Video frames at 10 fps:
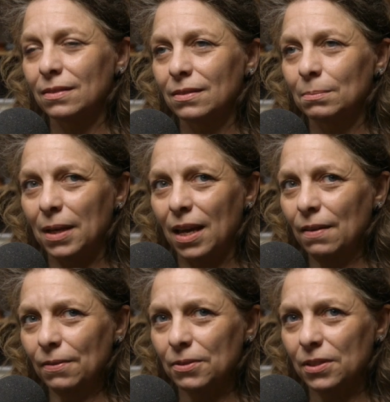
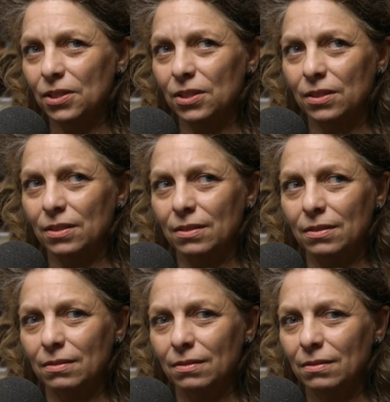Behaviour is just
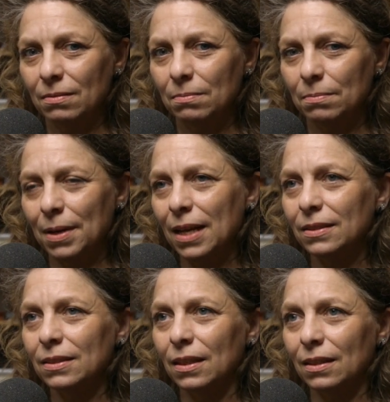
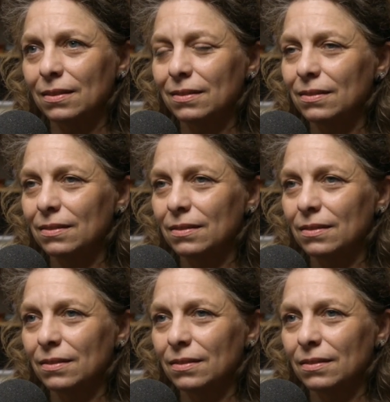patterning.
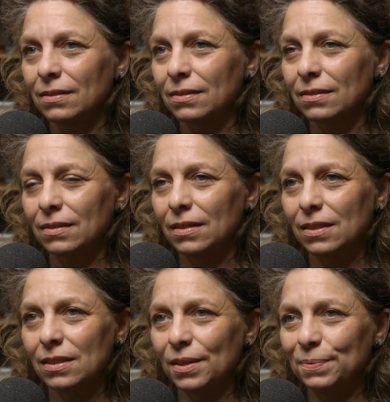That's it.